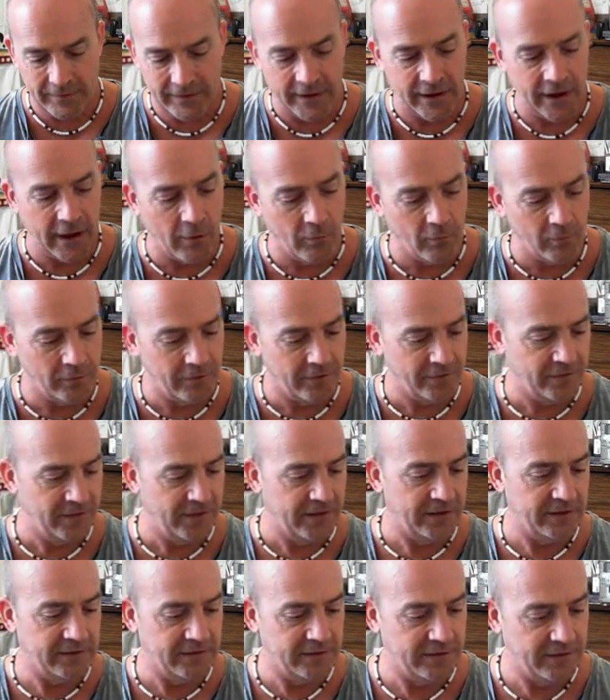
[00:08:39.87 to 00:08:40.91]
And I want to
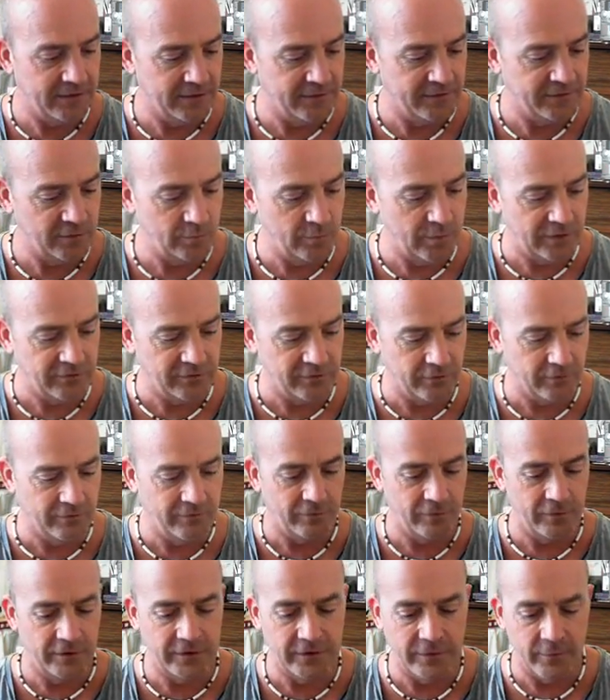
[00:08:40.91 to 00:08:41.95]
thank a special
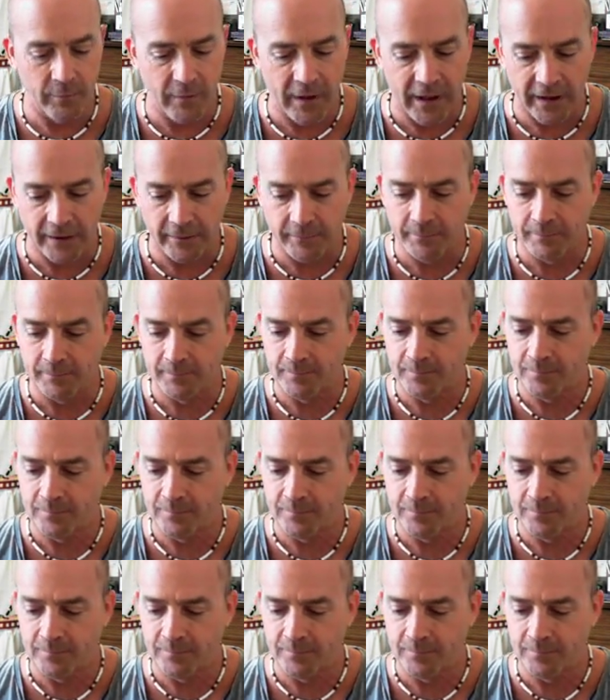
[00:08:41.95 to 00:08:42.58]
friend of mine,